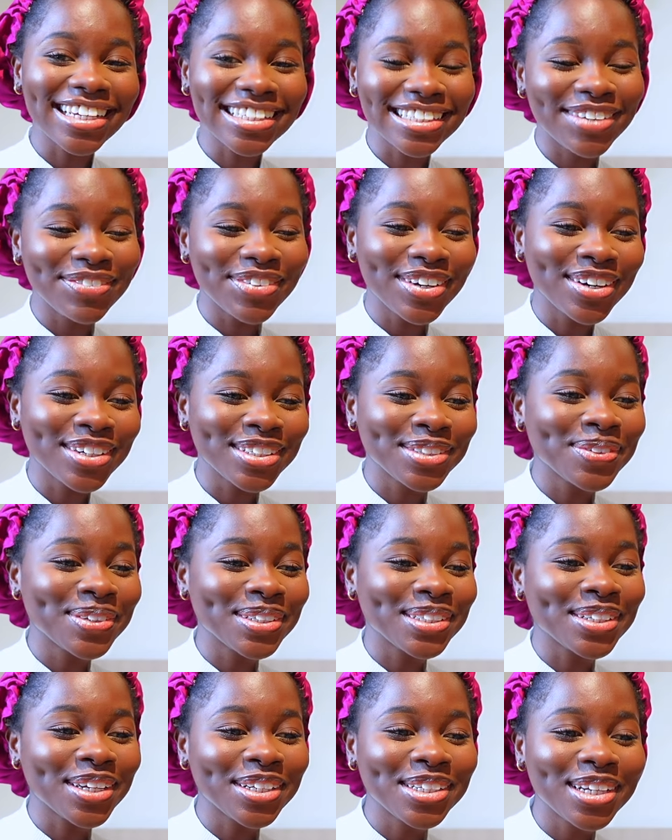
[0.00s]
I slept because it
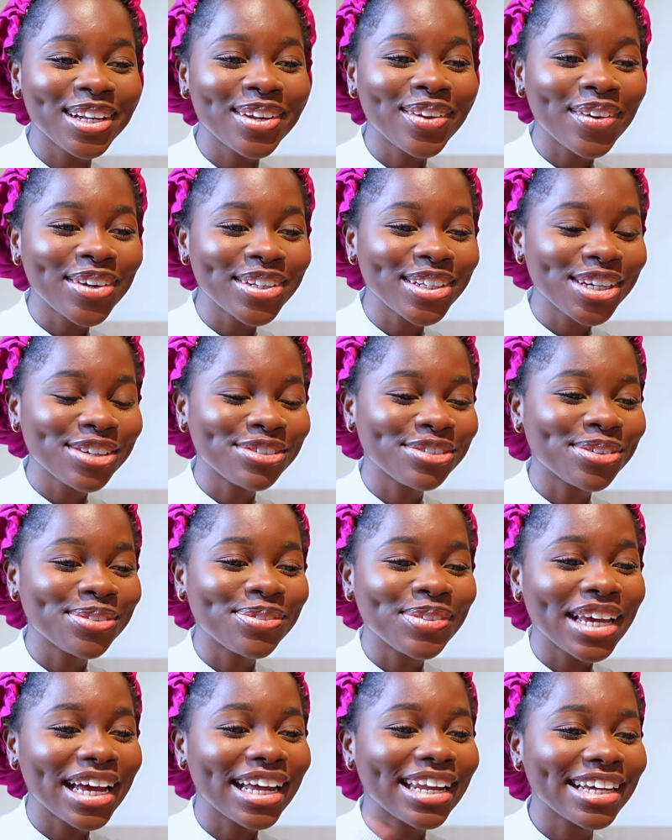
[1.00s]
was such a long day for
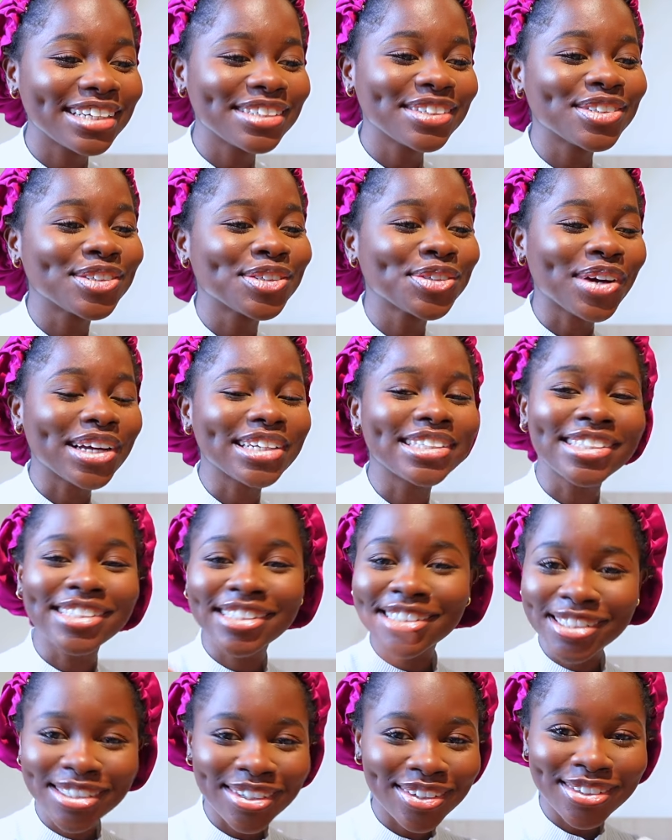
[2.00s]
me and I just
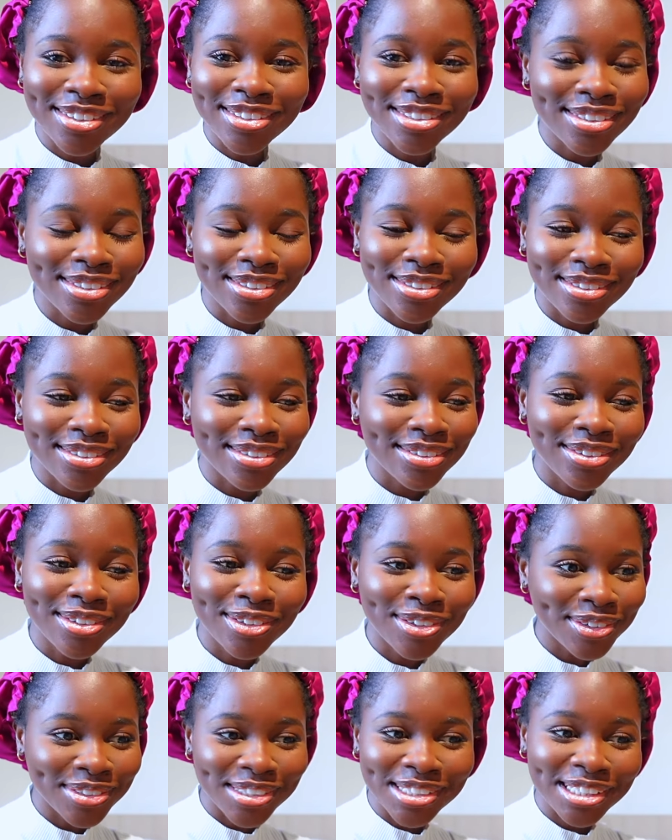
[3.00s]
transitioned to
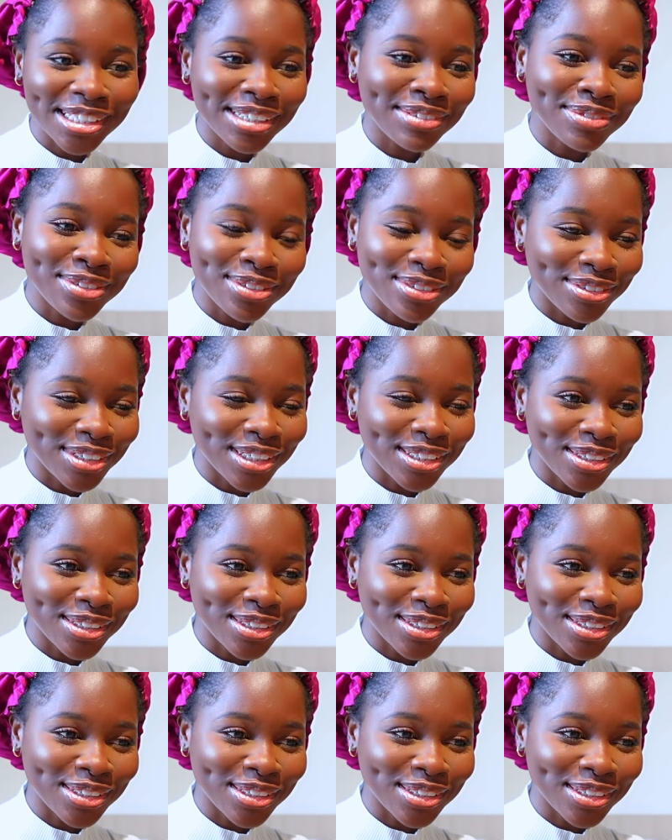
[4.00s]
go see a movie.